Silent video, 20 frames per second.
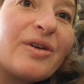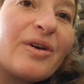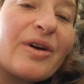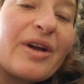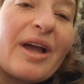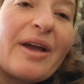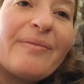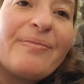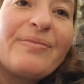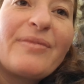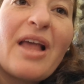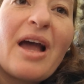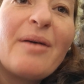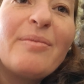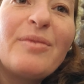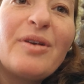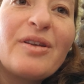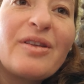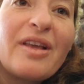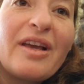Okay,
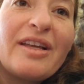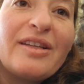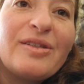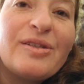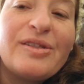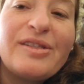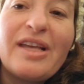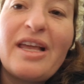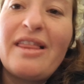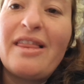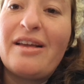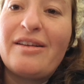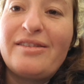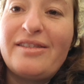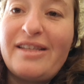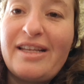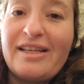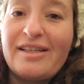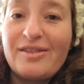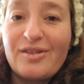I'm not going to say those
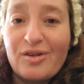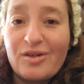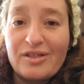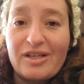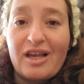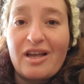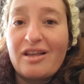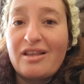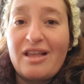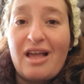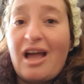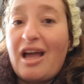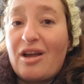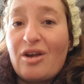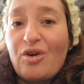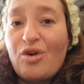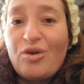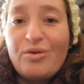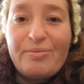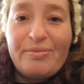things because I
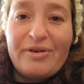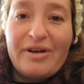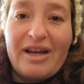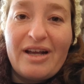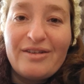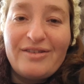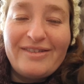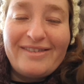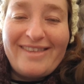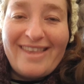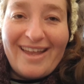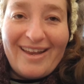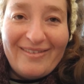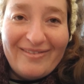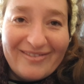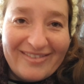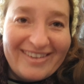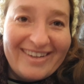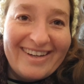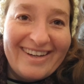can't pronounce
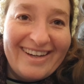them.